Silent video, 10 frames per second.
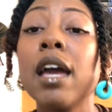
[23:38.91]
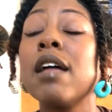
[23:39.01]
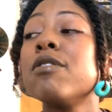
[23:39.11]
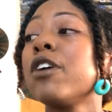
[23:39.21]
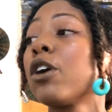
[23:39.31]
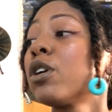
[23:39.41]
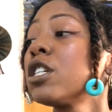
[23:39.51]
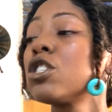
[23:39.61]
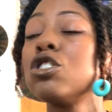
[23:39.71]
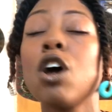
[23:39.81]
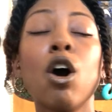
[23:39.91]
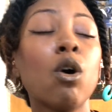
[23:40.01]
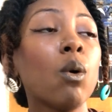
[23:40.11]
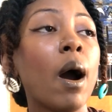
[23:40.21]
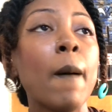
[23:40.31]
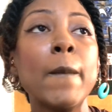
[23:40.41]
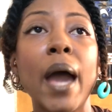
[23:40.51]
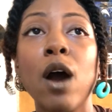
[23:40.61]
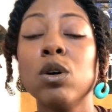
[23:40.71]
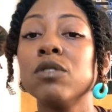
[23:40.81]
There is no
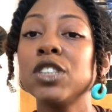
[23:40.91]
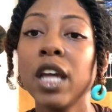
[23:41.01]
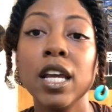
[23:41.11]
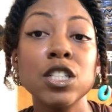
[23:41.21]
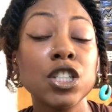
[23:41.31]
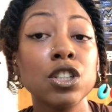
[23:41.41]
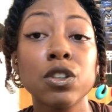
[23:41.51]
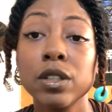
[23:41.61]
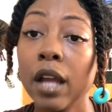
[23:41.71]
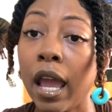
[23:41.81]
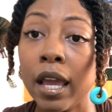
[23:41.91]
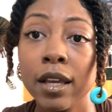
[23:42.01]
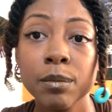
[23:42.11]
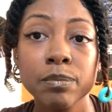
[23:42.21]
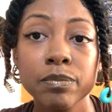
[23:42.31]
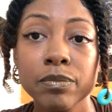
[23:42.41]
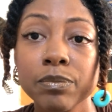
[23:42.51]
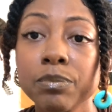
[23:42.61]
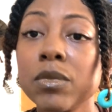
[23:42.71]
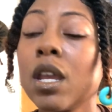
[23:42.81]
amount of changing your name.
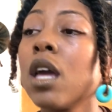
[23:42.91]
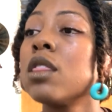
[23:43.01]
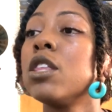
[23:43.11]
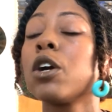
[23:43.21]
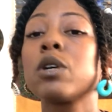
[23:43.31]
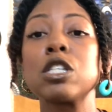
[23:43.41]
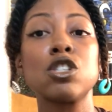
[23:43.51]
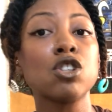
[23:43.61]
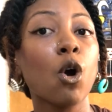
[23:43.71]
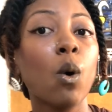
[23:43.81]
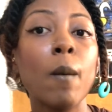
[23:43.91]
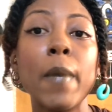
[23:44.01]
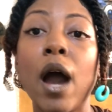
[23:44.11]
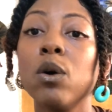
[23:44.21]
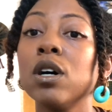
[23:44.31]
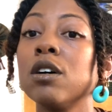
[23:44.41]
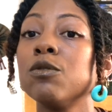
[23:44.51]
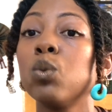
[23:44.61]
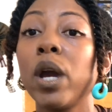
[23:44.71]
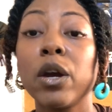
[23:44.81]
There is no amount of
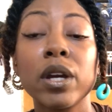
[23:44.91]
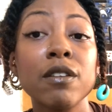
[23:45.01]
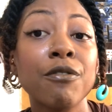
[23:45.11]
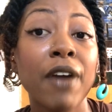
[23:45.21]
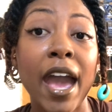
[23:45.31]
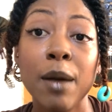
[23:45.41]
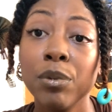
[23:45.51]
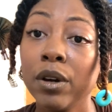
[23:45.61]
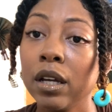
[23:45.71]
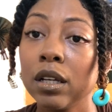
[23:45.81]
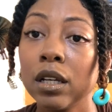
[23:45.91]
wearing fabric.